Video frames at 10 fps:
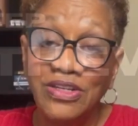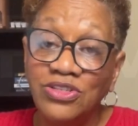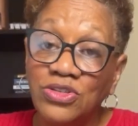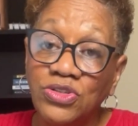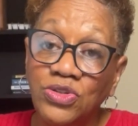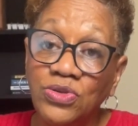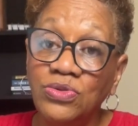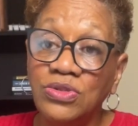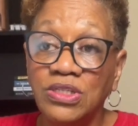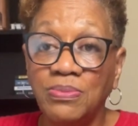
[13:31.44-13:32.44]
Just
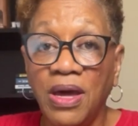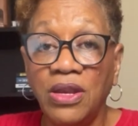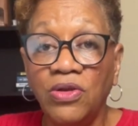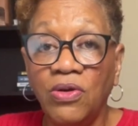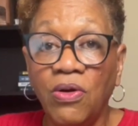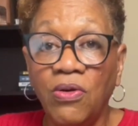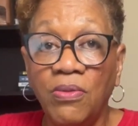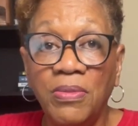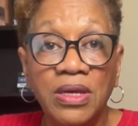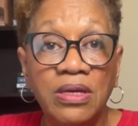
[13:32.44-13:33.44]
choose a spot in your
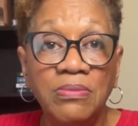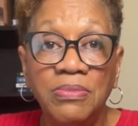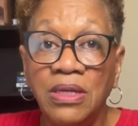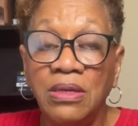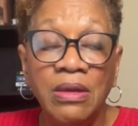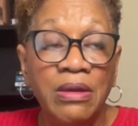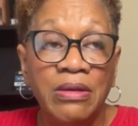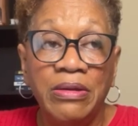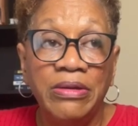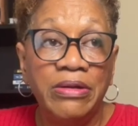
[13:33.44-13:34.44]
home. It could be,
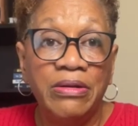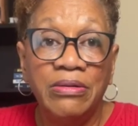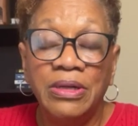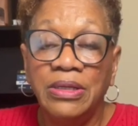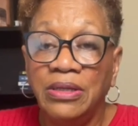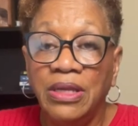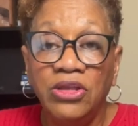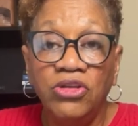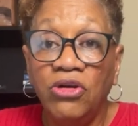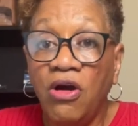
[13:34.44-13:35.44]

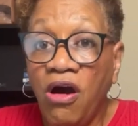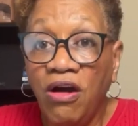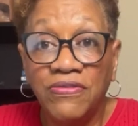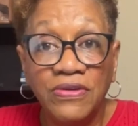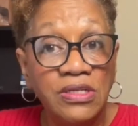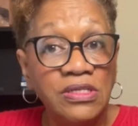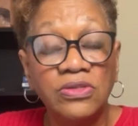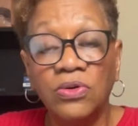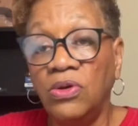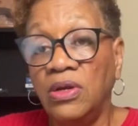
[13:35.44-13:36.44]
in your
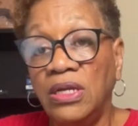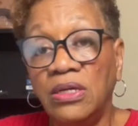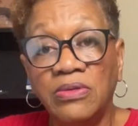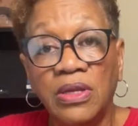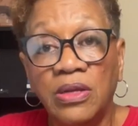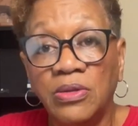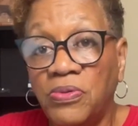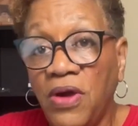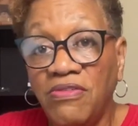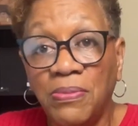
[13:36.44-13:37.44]
office or in a
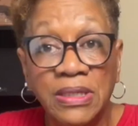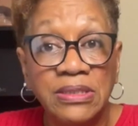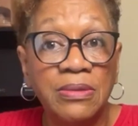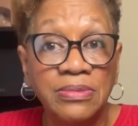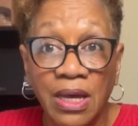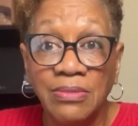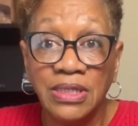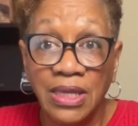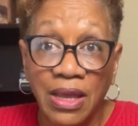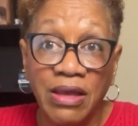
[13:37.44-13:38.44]
private place. Sometimes
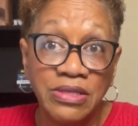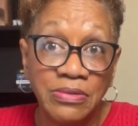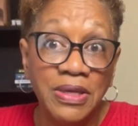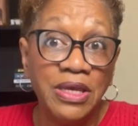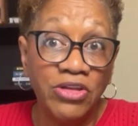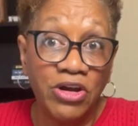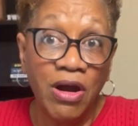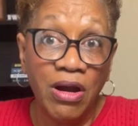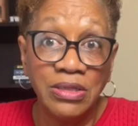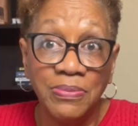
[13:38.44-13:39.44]
it has to be in the
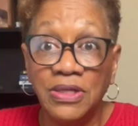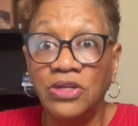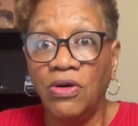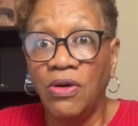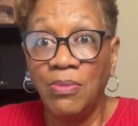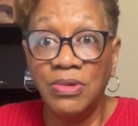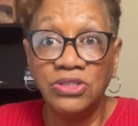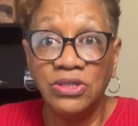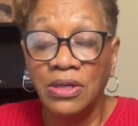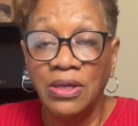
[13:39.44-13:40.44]
car, depending on how
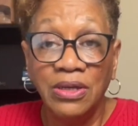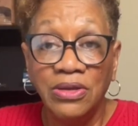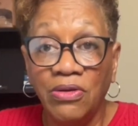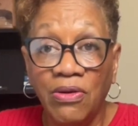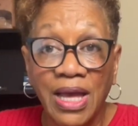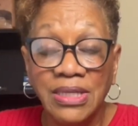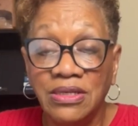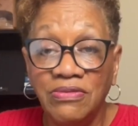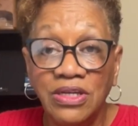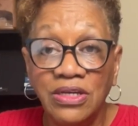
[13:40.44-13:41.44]
much,
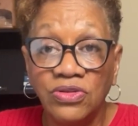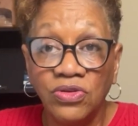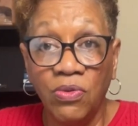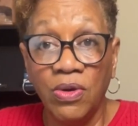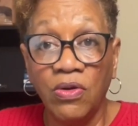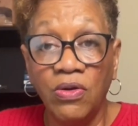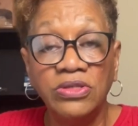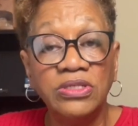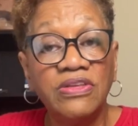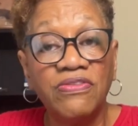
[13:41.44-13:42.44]
activity is going on.
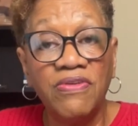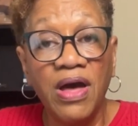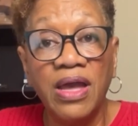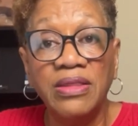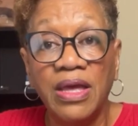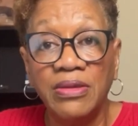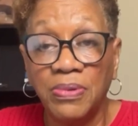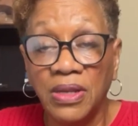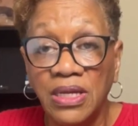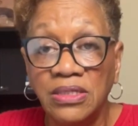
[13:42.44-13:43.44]
Just find that
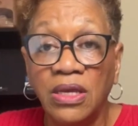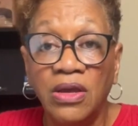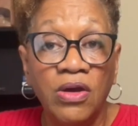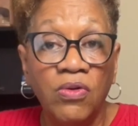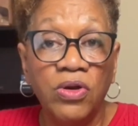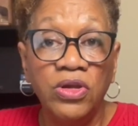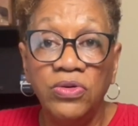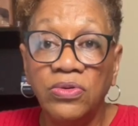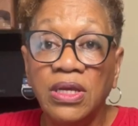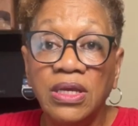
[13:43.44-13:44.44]
place where
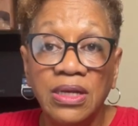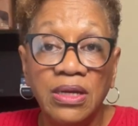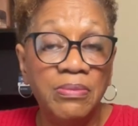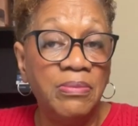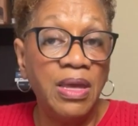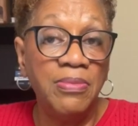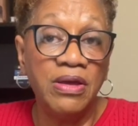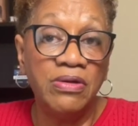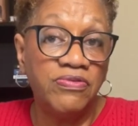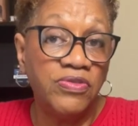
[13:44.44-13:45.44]
you can get up maybe
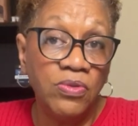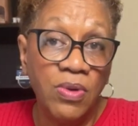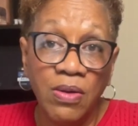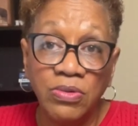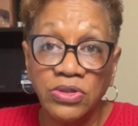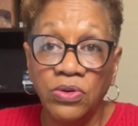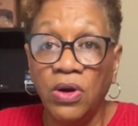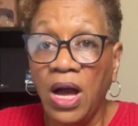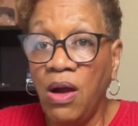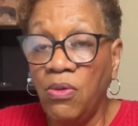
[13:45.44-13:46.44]
a few hours or
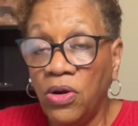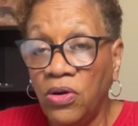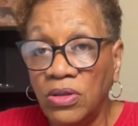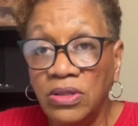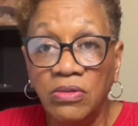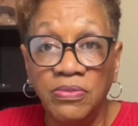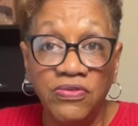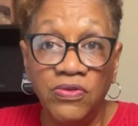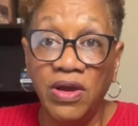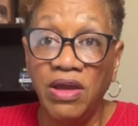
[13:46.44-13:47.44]
an hour earlier
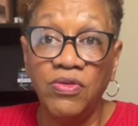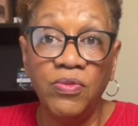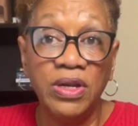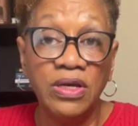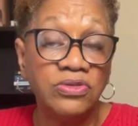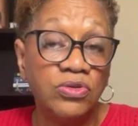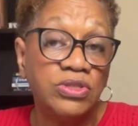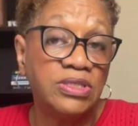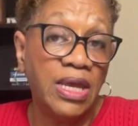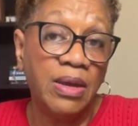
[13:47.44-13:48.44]
before everyone else, or
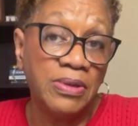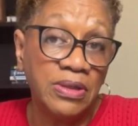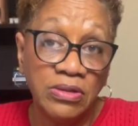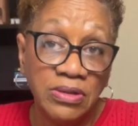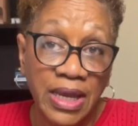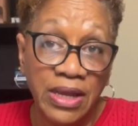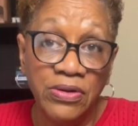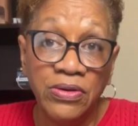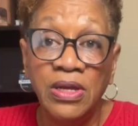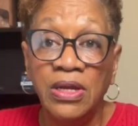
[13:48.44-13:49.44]
stay up a little
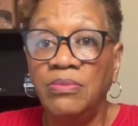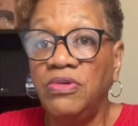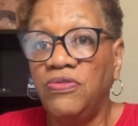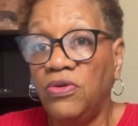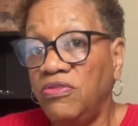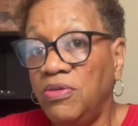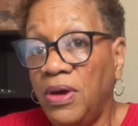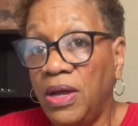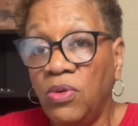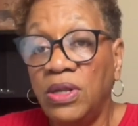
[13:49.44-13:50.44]
later before
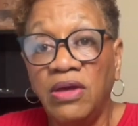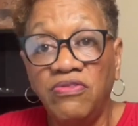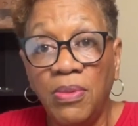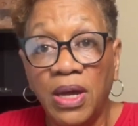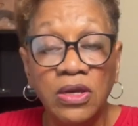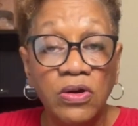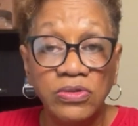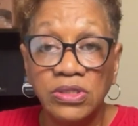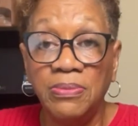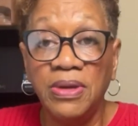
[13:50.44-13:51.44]
everybody when everybody
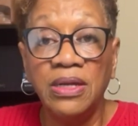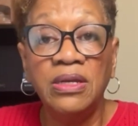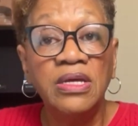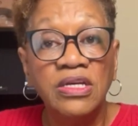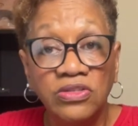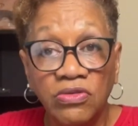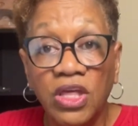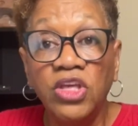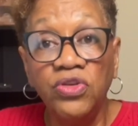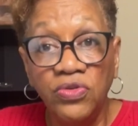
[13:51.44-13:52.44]
goes to bed so
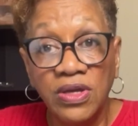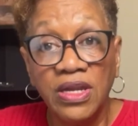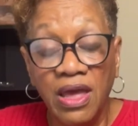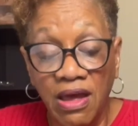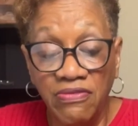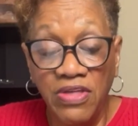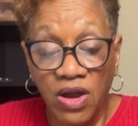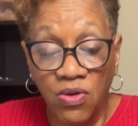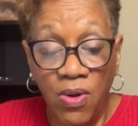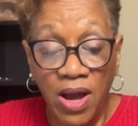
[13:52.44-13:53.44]
that you can have
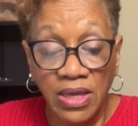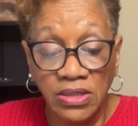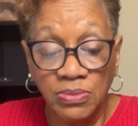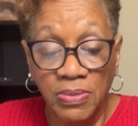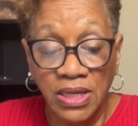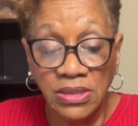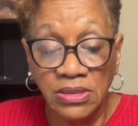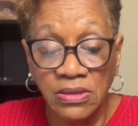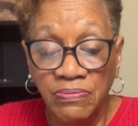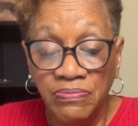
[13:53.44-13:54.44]
that quiet space.